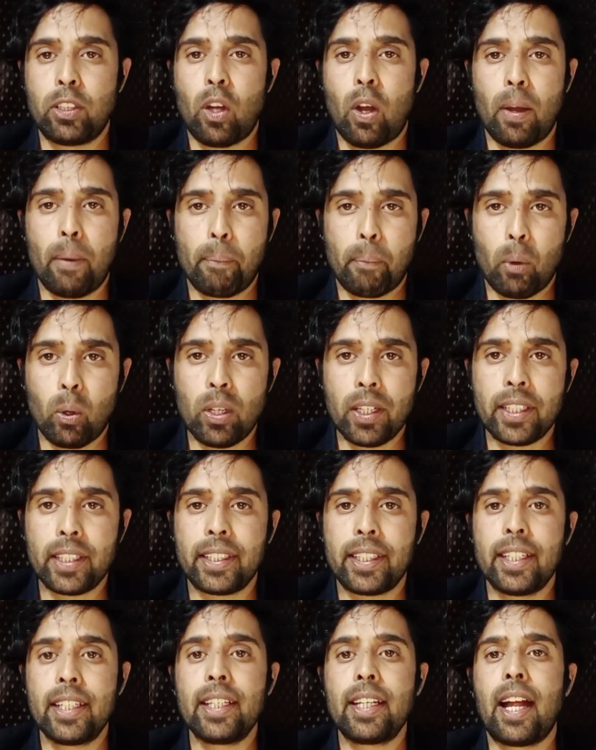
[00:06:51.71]
on polling
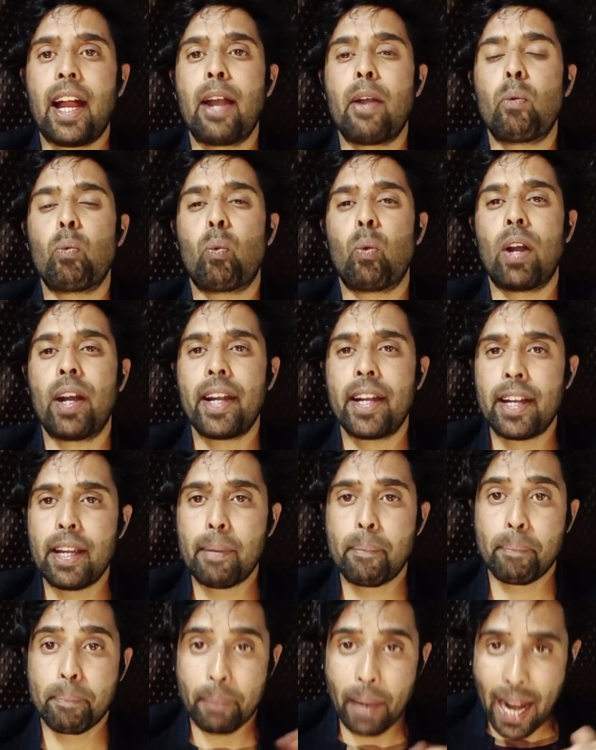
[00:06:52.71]
day and one day
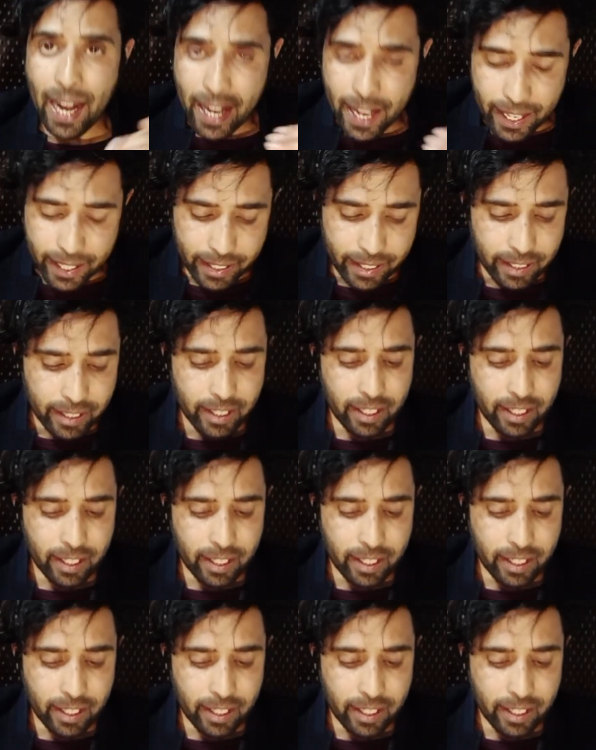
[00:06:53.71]
prior,